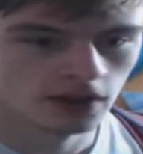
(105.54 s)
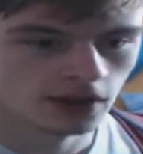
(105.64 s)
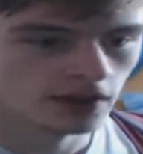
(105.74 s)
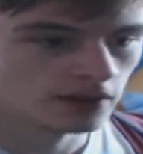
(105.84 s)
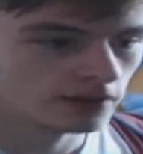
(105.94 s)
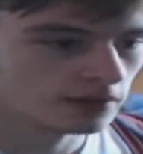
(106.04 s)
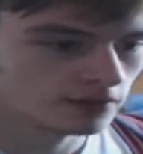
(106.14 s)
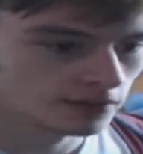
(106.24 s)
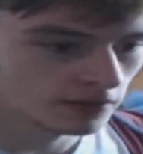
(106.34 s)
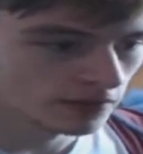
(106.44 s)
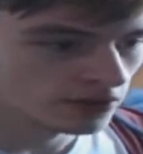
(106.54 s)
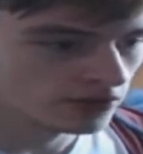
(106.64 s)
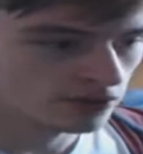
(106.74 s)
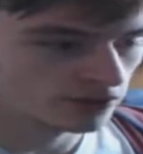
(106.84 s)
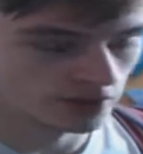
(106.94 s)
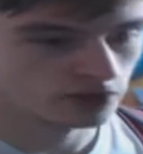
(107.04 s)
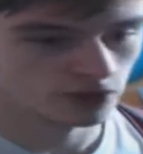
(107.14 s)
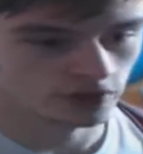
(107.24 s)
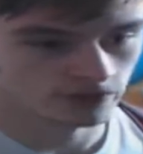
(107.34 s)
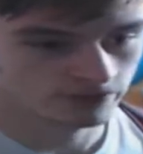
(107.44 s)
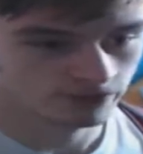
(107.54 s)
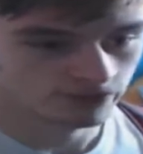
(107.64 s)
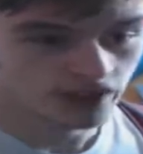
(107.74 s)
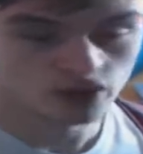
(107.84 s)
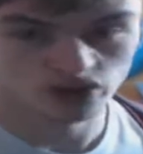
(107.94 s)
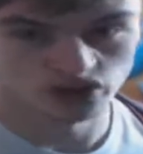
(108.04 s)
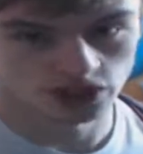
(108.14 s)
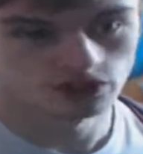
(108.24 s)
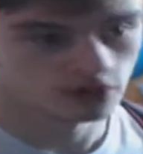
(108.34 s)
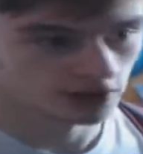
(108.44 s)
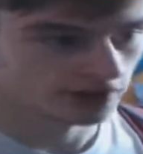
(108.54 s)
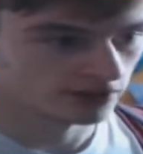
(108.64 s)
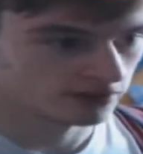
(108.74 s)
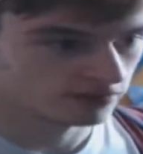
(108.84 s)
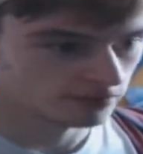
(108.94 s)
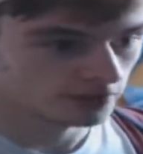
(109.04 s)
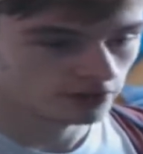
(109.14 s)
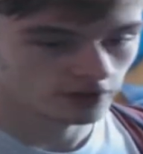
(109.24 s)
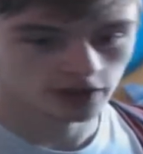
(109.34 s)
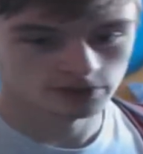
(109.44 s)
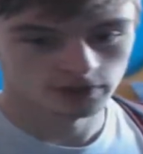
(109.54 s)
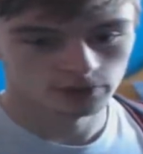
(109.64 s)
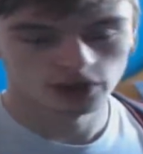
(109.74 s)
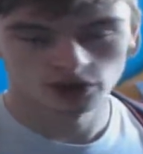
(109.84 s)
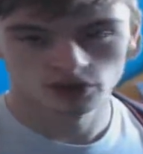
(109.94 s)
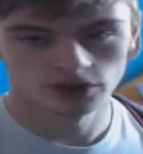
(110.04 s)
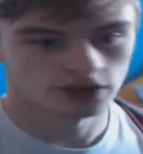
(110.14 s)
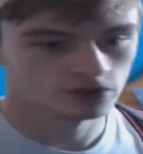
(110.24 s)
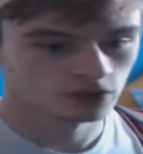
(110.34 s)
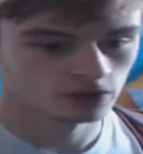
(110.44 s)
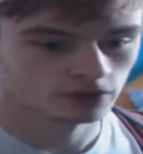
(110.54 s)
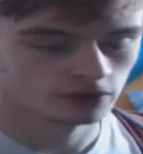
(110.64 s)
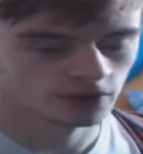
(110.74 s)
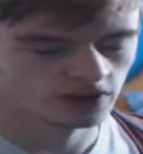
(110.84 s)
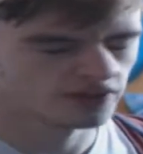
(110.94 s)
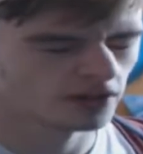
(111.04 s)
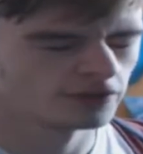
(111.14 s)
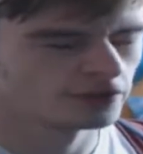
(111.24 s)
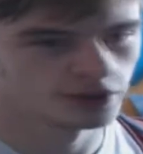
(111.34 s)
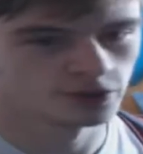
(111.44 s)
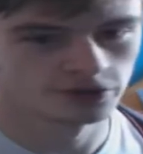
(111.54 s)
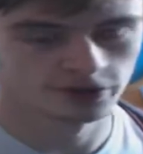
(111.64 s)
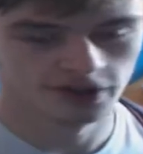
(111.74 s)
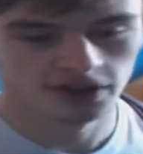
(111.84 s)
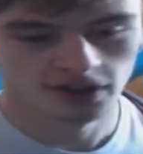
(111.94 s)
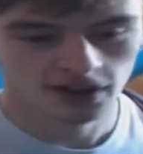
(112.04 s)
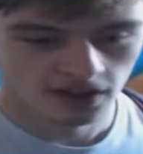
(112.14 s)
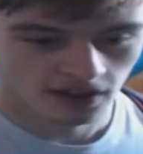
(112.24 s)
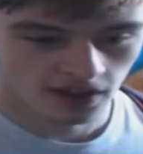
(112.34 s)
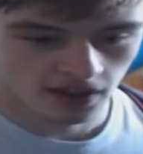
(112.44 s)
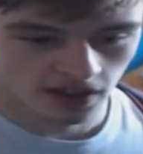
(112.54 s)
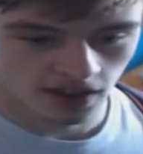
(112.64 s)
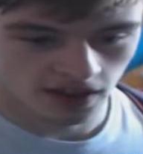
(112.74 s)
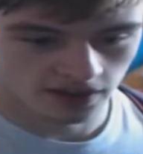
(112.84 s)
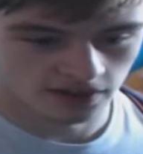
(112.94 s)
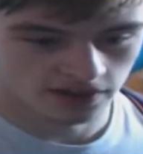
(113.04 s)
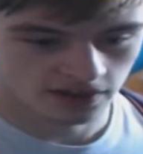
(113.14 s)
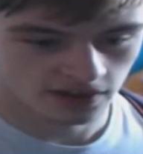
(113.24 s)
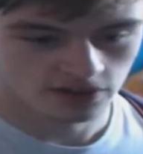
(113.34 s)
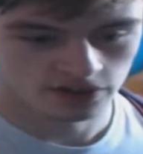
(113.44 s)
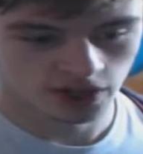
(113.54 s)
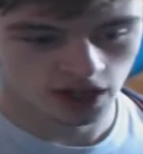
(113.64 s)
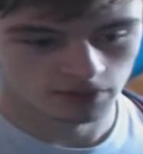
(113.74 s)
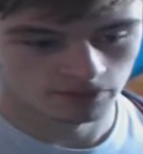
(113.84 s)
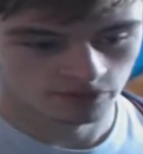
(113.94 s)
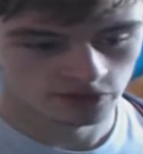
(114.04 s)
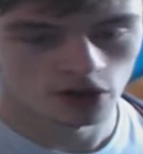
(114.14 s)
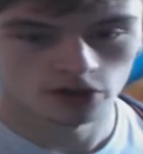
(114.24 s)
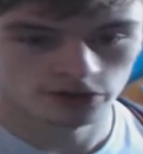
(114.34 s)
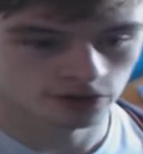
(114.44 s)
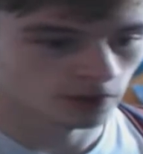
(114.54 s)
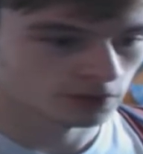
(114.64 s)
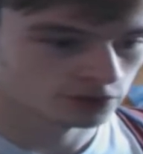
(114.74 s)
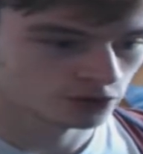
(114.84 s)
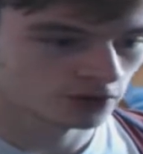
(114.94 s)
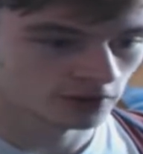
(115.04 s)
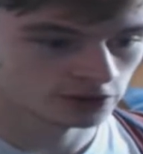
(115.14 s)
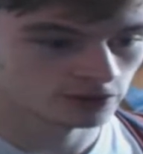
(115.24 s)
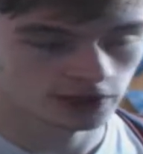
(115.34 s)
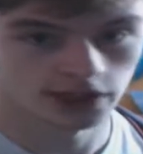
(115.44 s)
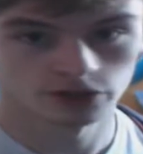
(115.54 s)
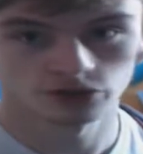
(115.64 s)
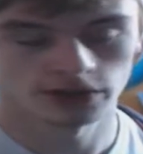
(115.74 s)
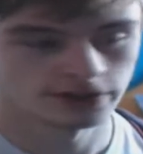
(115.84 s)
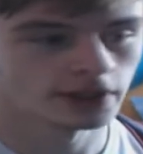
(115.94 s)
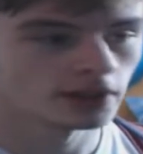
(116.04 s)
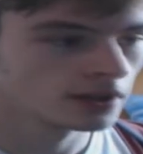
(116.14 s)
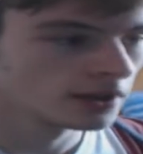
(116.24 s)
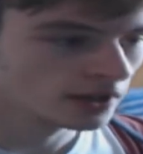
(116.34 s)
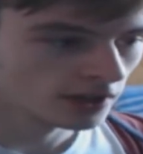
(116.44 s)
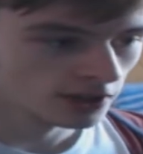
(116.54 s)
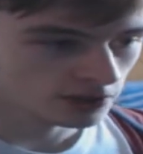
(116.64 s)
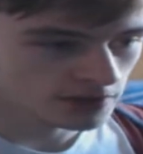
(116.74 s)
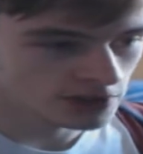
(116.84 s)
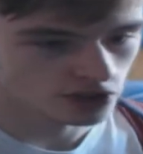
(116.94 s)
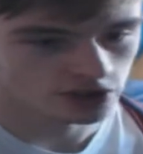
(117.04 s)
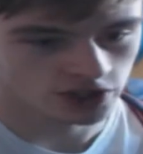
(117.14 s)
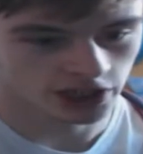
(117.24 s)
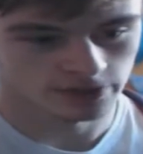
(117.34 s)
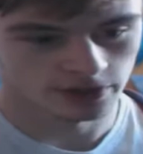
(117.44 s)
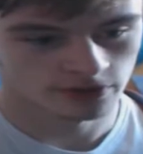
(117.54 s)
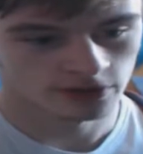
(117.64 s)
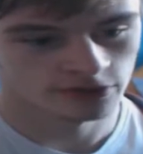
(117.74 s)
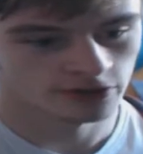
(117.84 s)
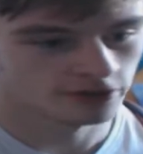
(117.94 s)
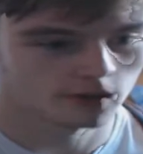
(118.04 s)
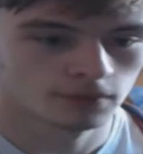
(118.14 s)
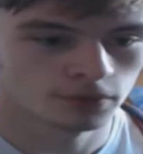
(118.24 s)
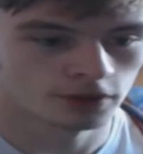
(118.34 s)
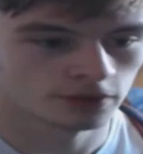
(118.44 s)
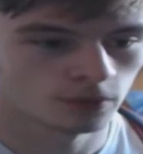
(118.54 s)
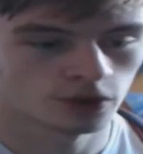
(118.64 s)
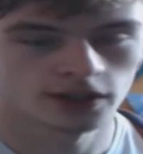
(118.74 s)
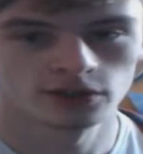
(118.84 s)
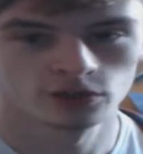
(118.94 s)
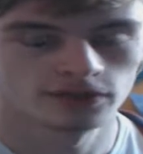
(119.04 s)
And not just intros, like videos in general, like he does actually make pretty good intros, videos. And he does vlogs as well, which are actually really interesting. So be sure to check him out, he really does put the work into his